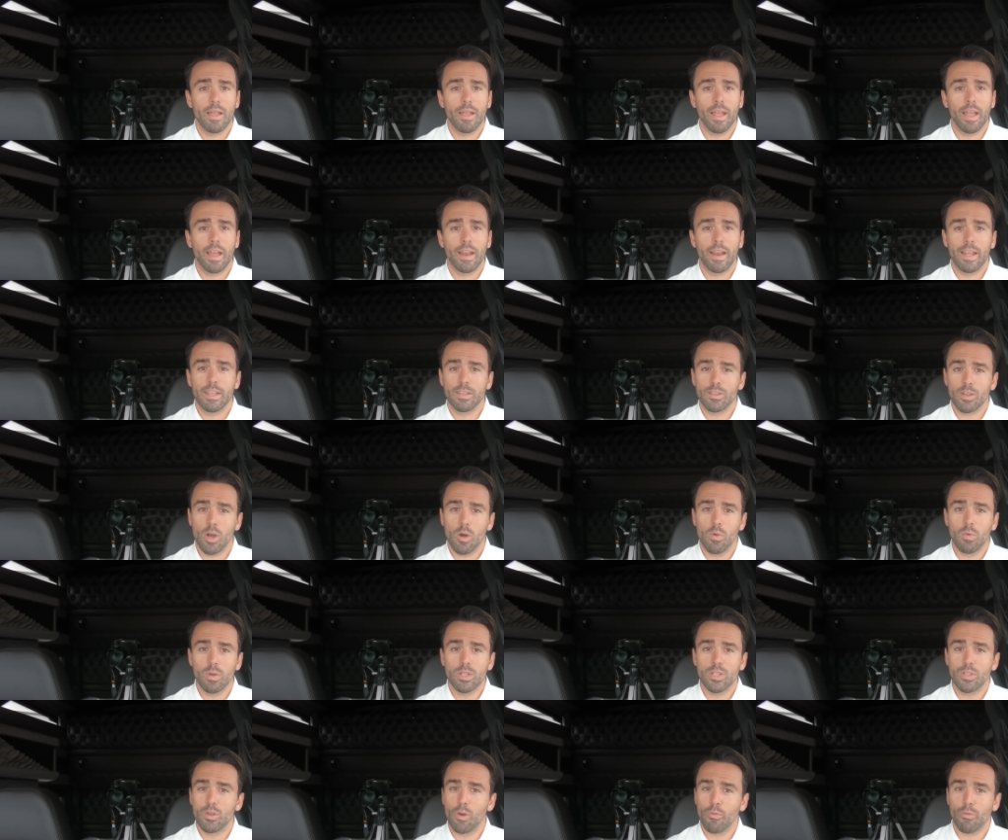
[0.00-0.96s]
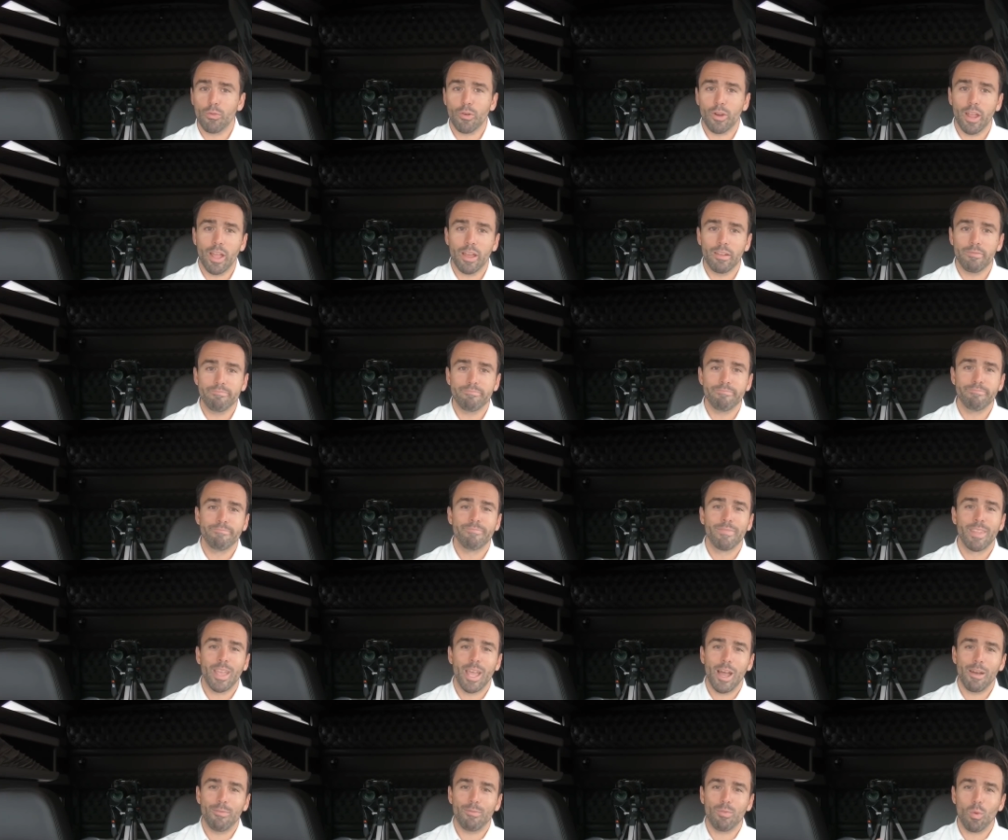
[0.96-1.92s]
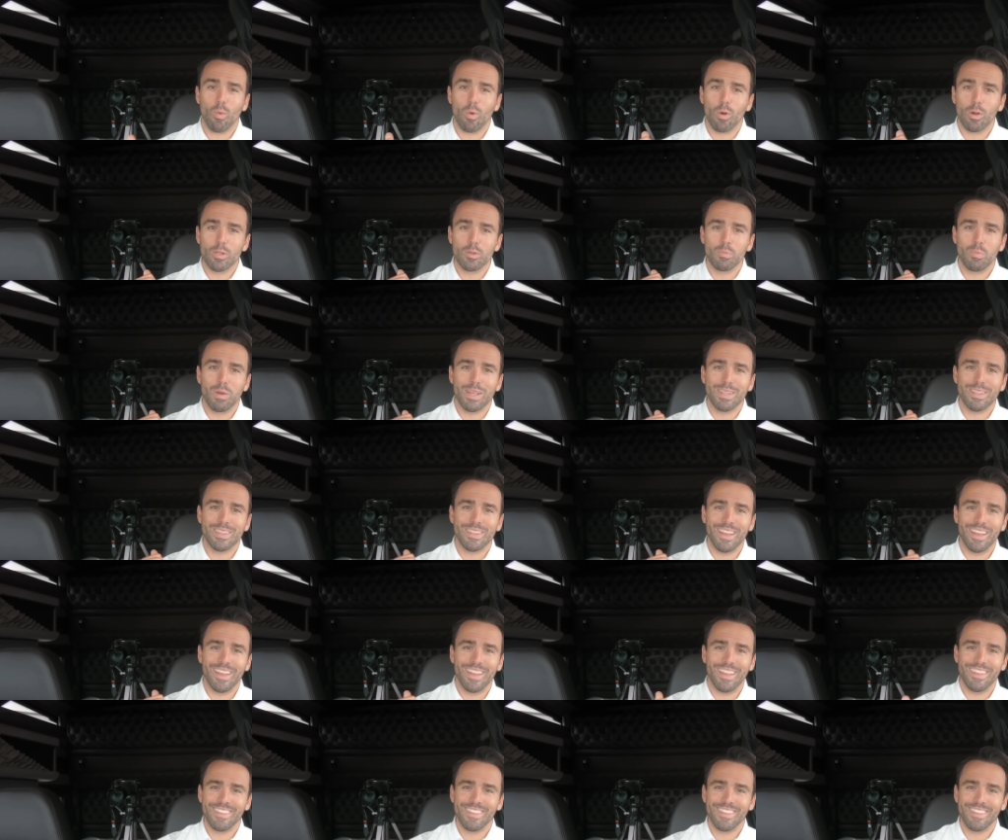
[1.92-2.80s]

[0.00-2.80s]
And as always, don't forget, have the world's best day.